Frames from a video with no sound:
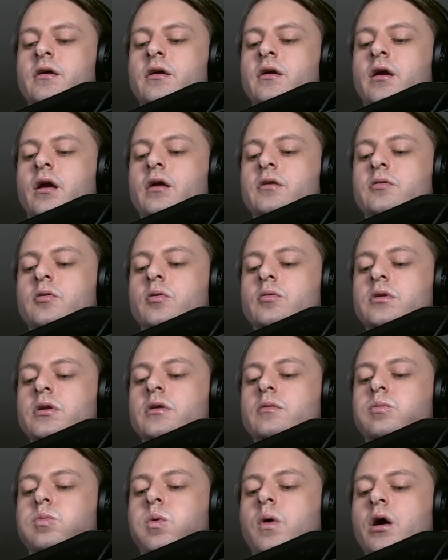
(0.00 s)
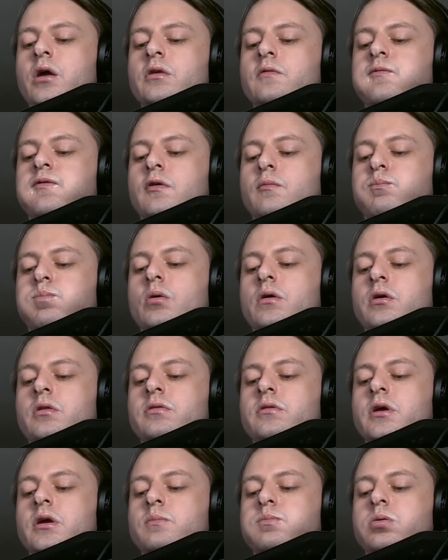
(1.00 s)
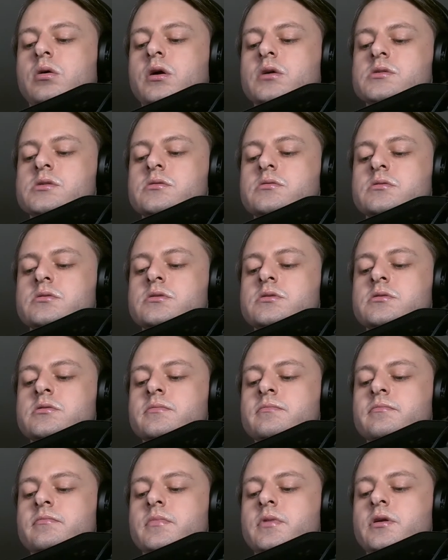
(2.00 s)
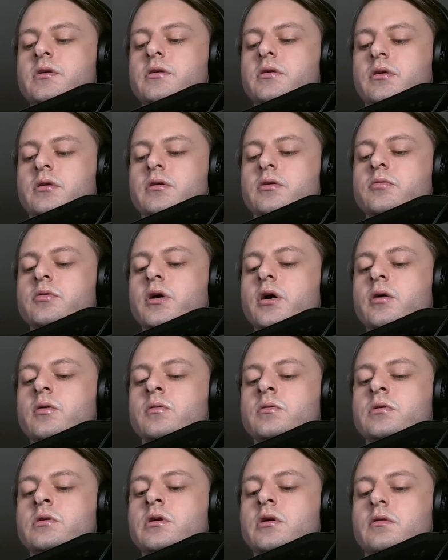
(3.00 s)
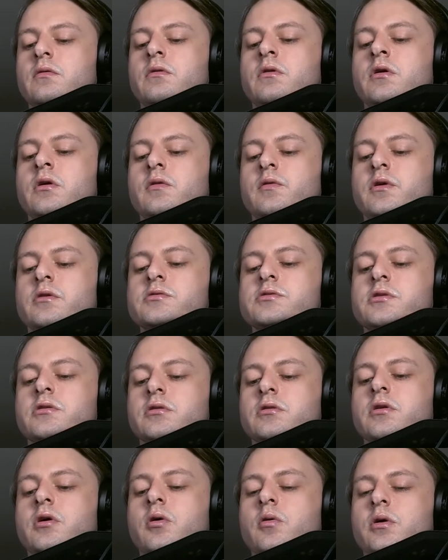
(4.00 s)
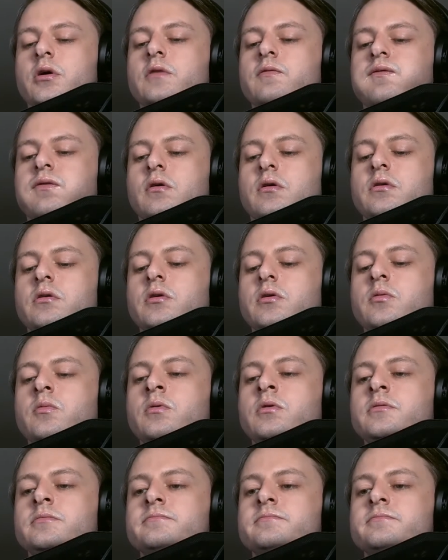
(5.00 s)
And only 1 for birthday presents. You know, there's glory for you.